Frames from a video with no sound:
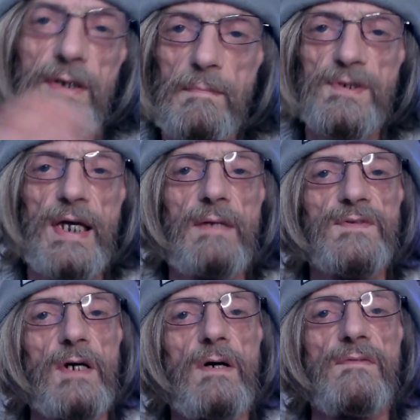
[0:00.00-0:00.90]
themselves
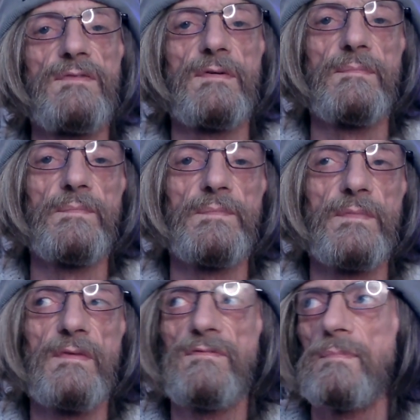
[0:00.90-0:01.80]
off
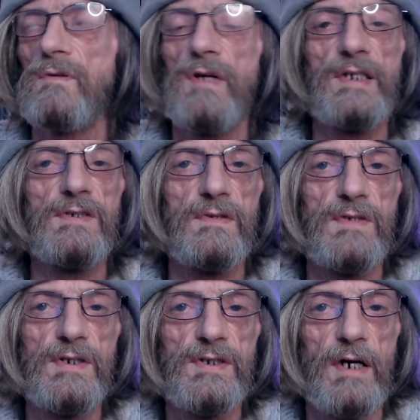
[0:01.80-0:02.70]
from the rest of
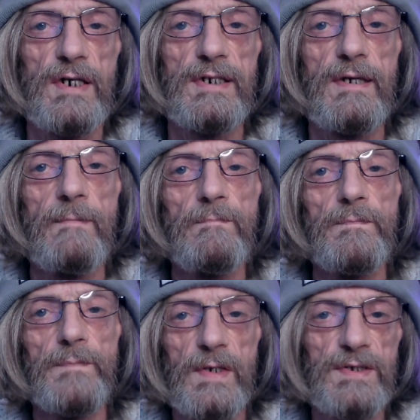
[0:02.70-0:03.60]
society
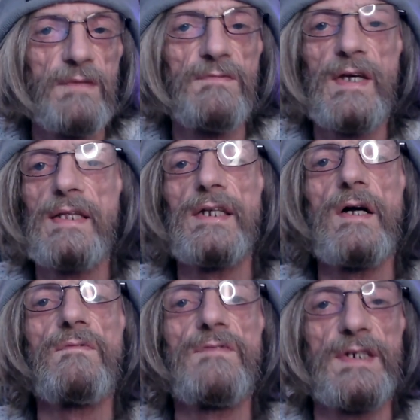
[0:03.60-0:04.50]
because they feel they don't
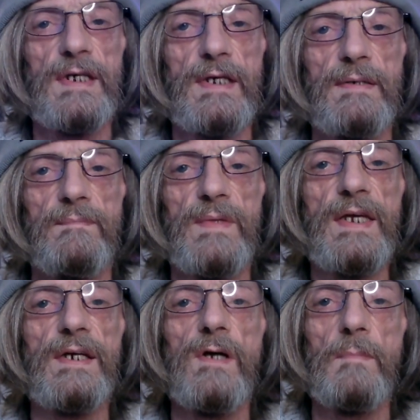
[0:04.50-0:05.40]
fit in
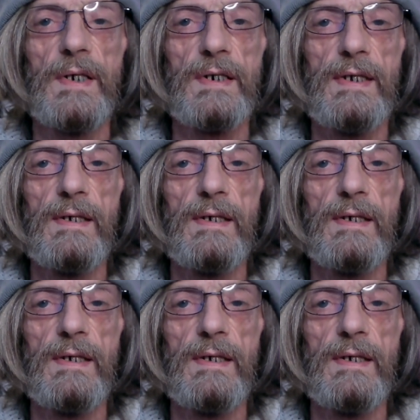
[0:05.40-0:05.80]
economically,